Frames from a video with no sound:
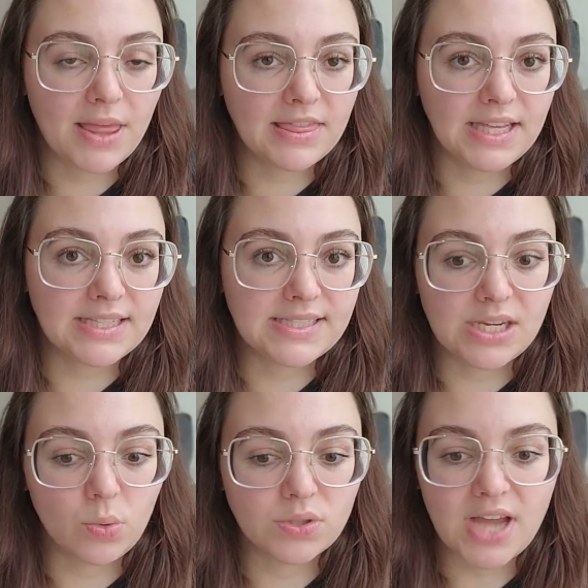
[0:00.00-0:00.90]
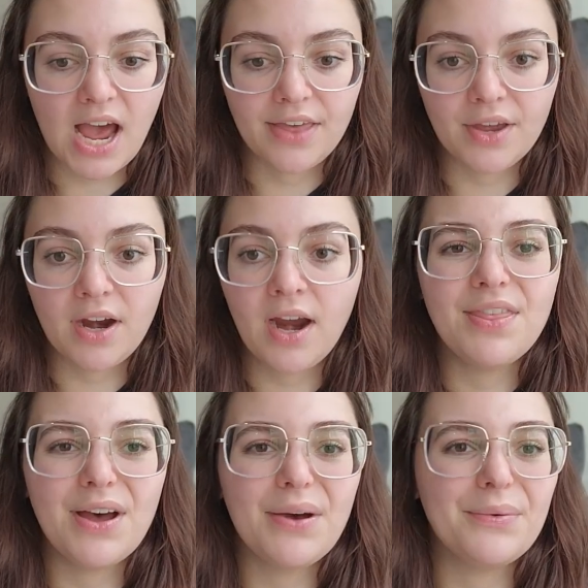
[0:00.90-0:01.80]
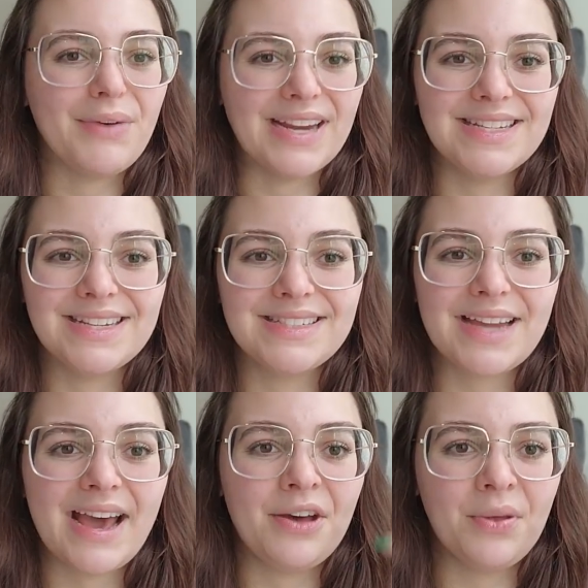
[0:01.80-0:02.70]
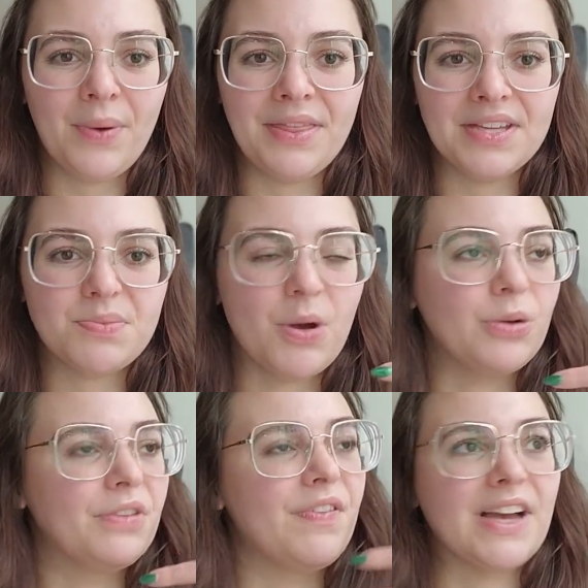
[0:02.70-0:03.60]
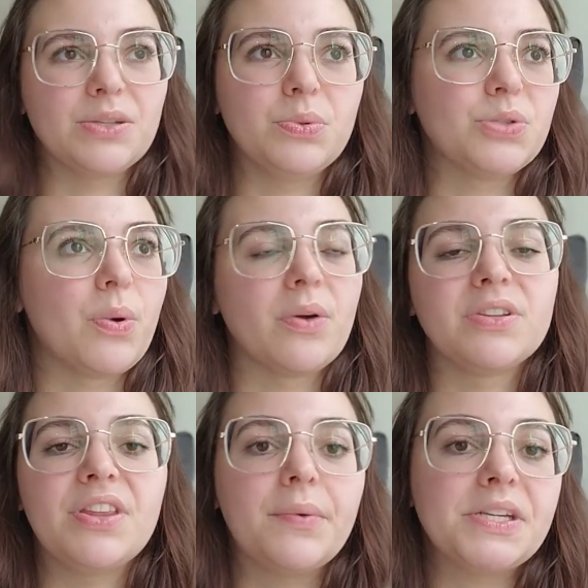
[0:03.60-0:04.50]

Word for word: the sequels either the writing style the way they spoke the fact that it was world there